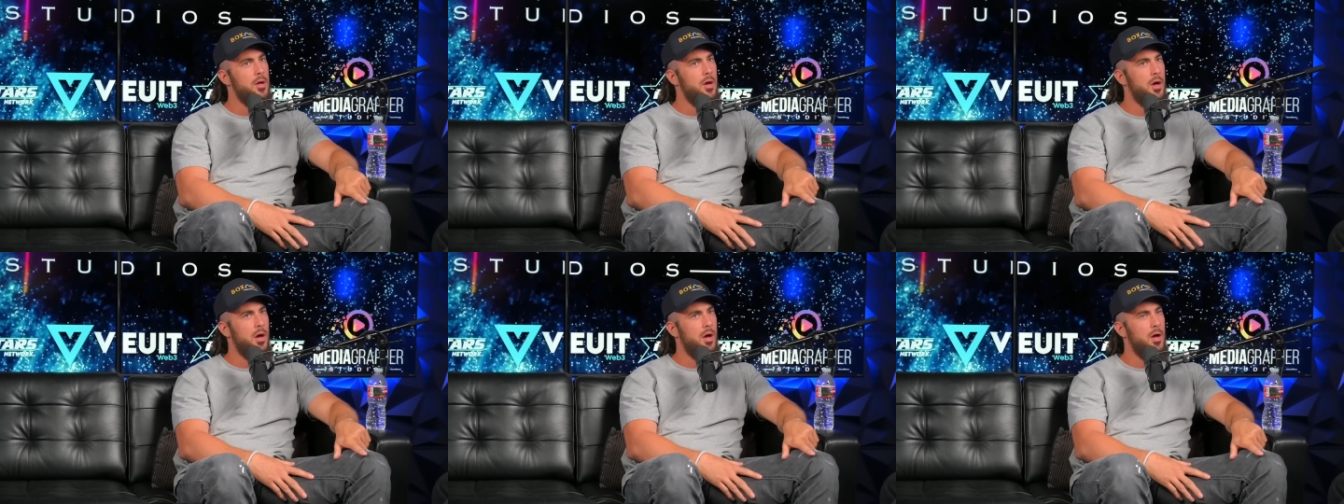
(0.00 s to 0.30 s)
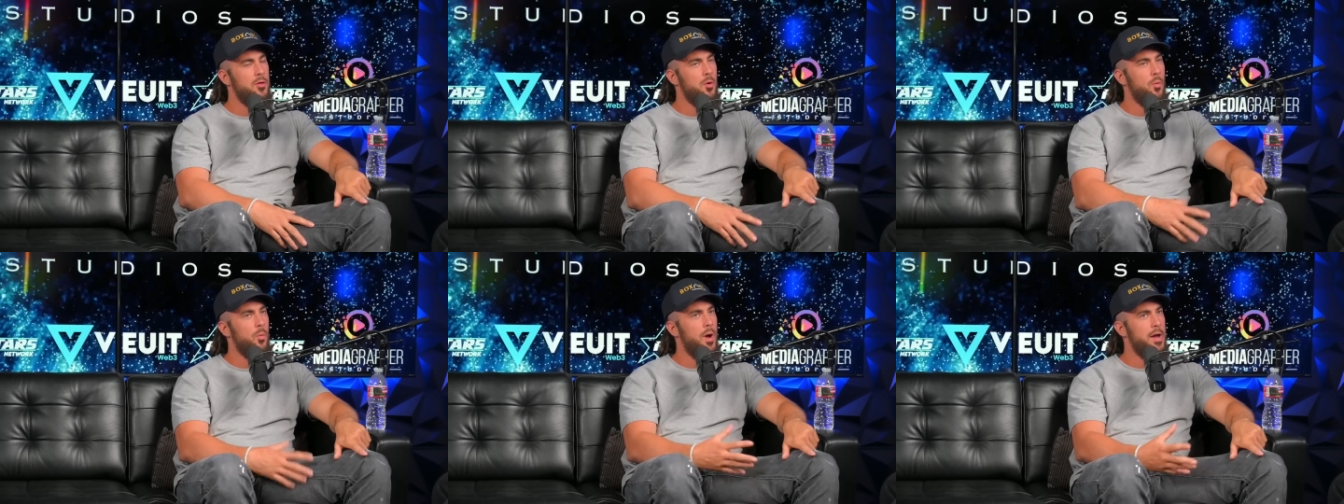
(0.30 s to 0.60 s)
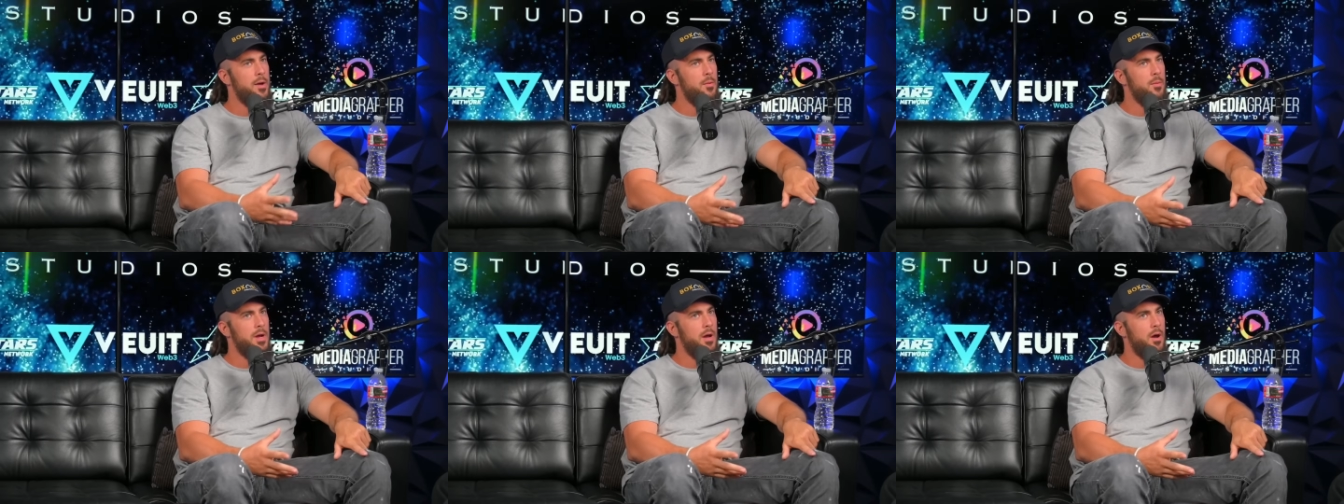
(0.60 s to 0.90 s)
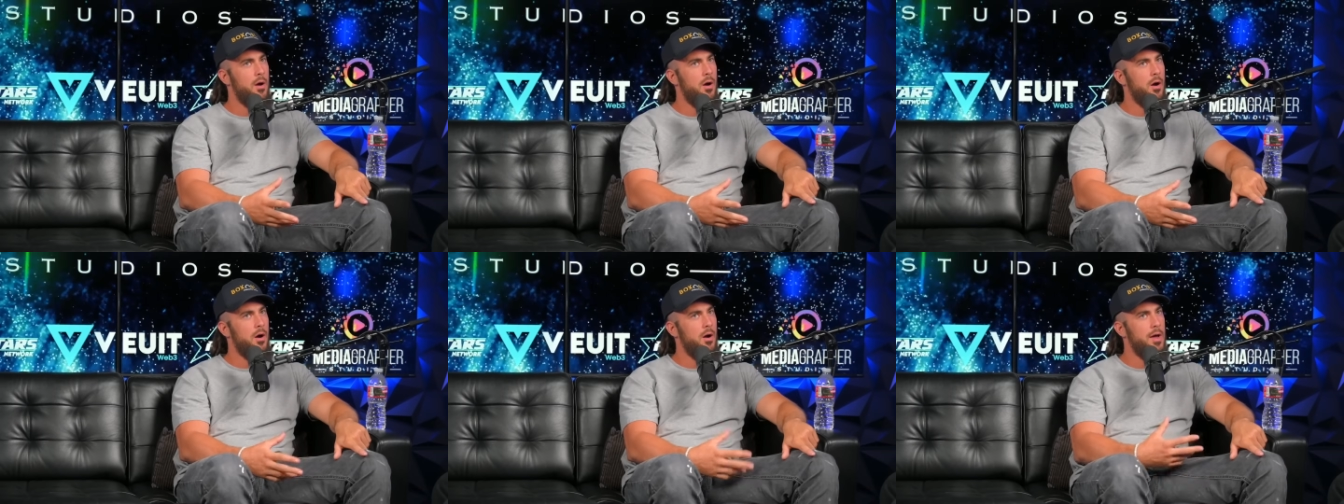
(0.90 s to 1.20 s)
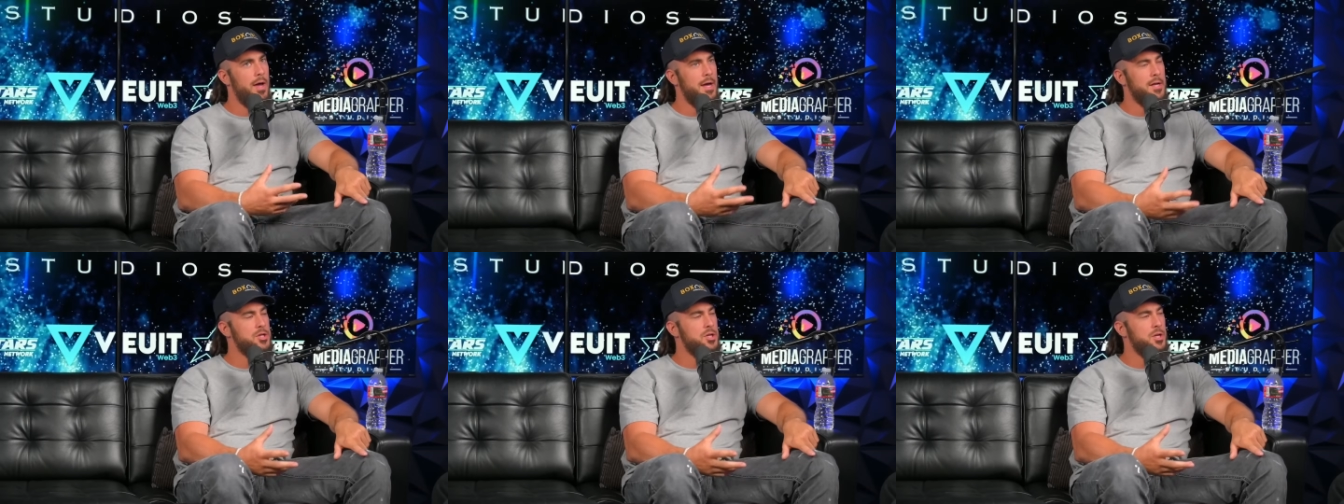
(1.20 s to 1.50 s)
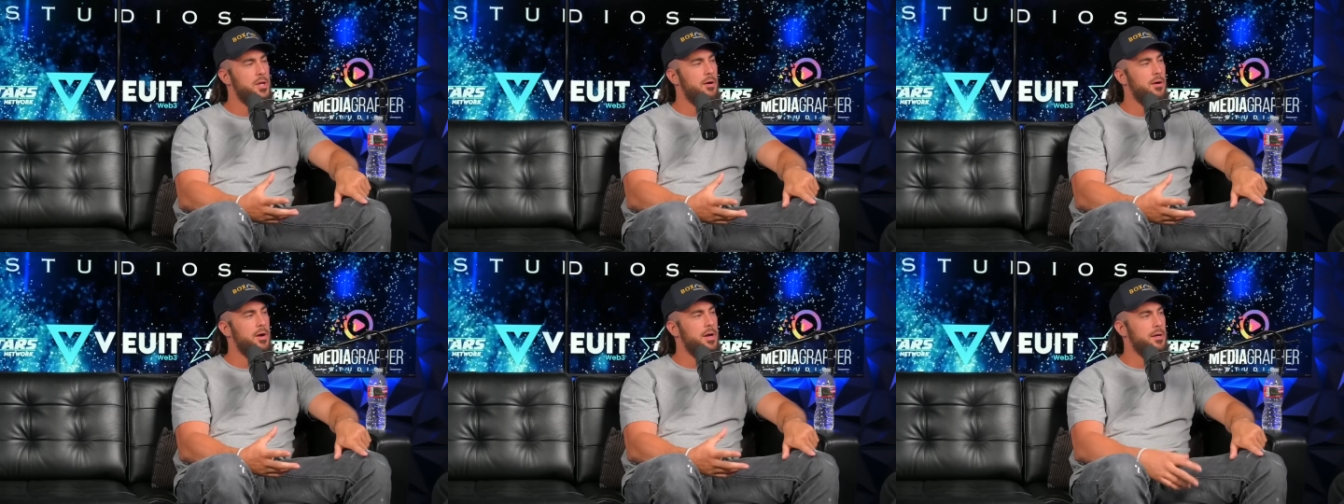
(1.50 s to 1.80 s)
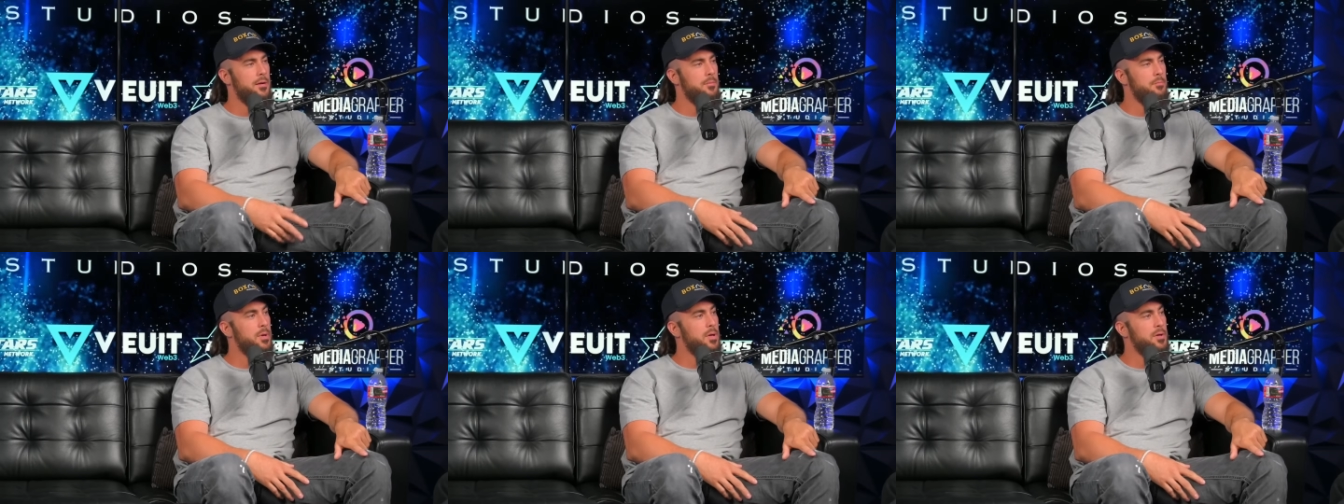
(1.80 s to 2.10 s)
Uh, the way we are
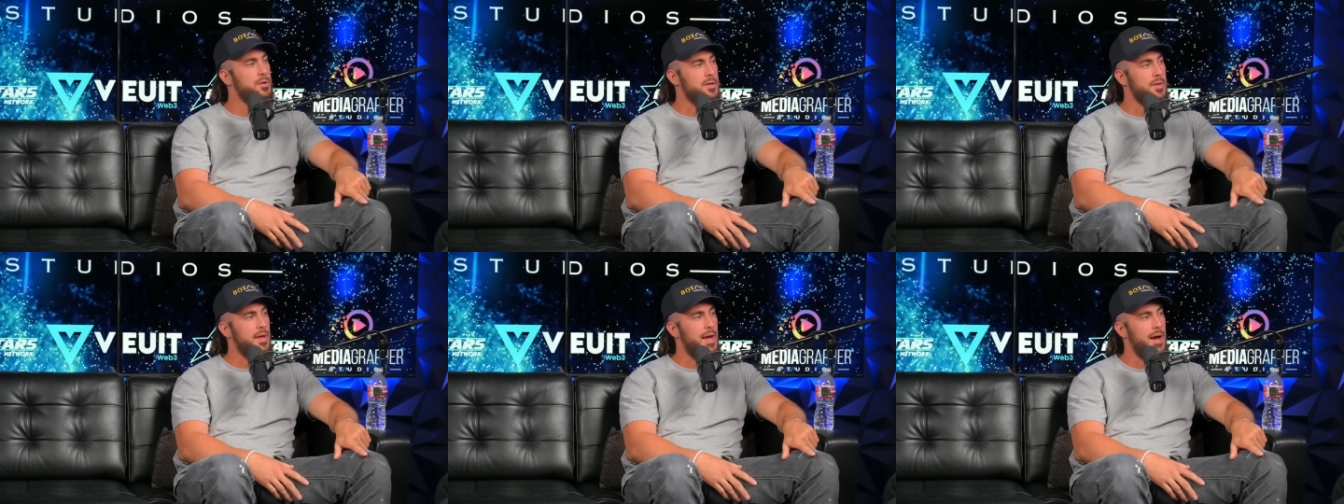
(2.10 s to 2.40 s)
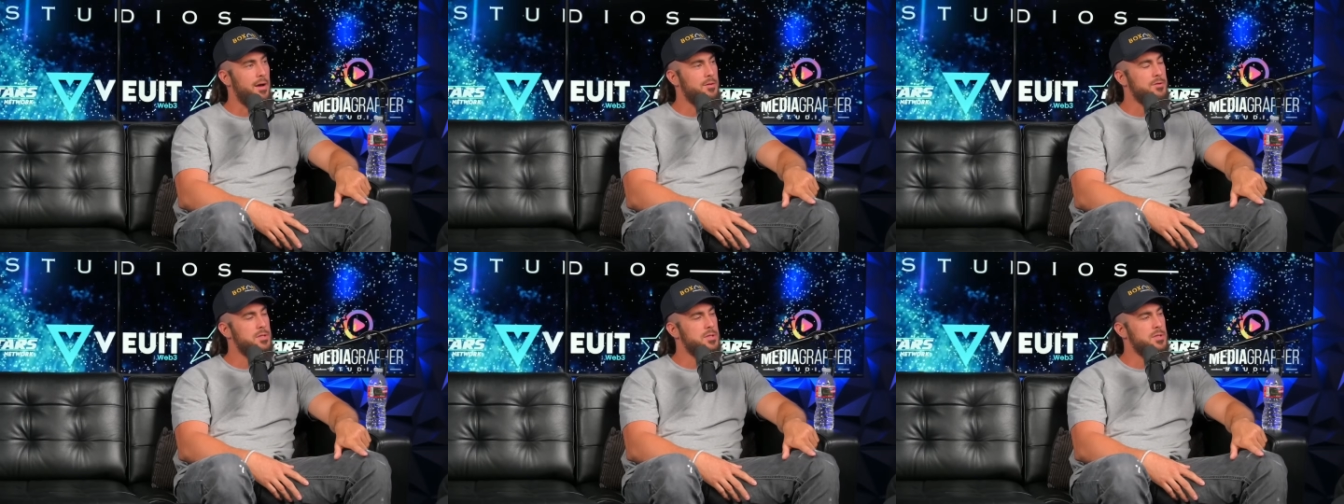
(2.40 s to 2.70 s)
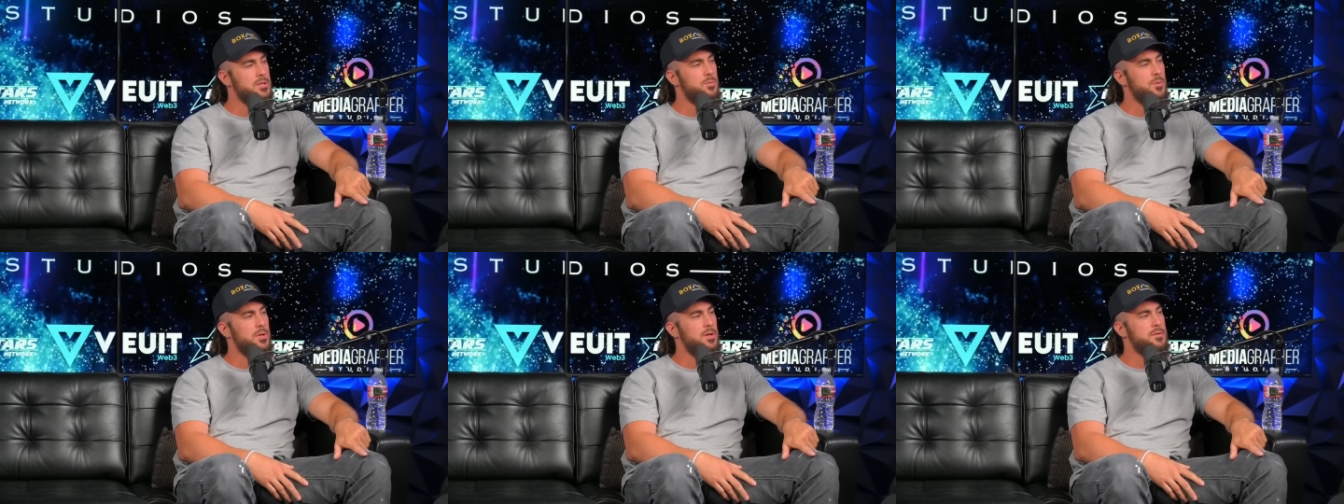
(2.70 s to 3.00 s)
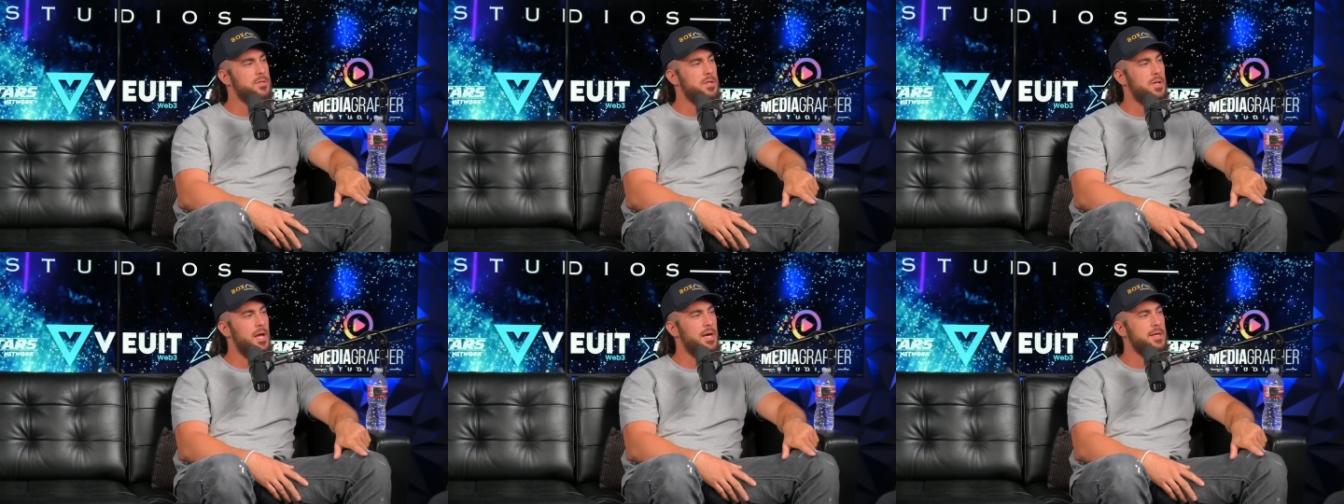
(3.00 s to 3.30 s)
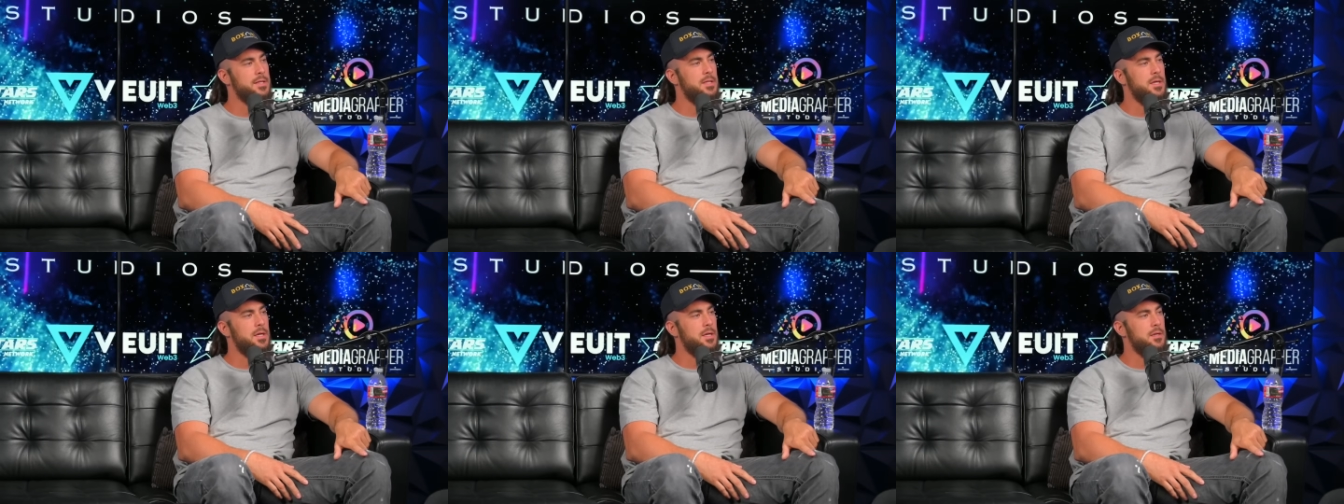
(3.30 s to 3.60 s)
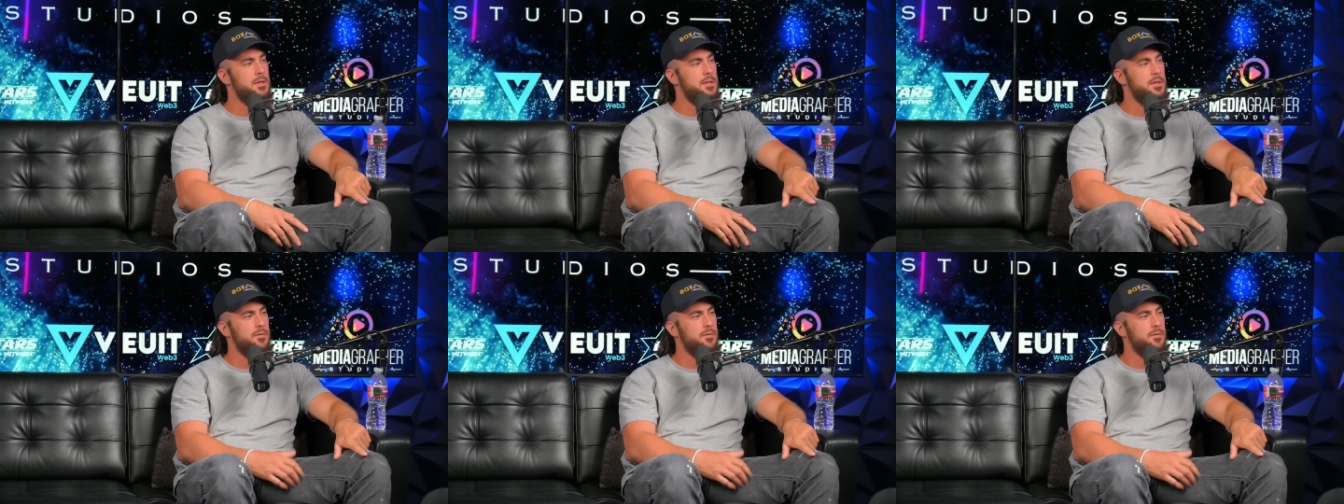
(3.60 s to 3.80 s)
engineering building the house is we've selected